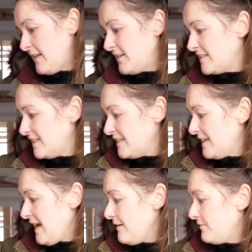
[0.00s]
And they
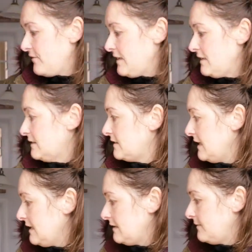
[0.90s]
didn't have
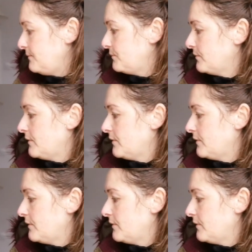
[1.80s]
these in.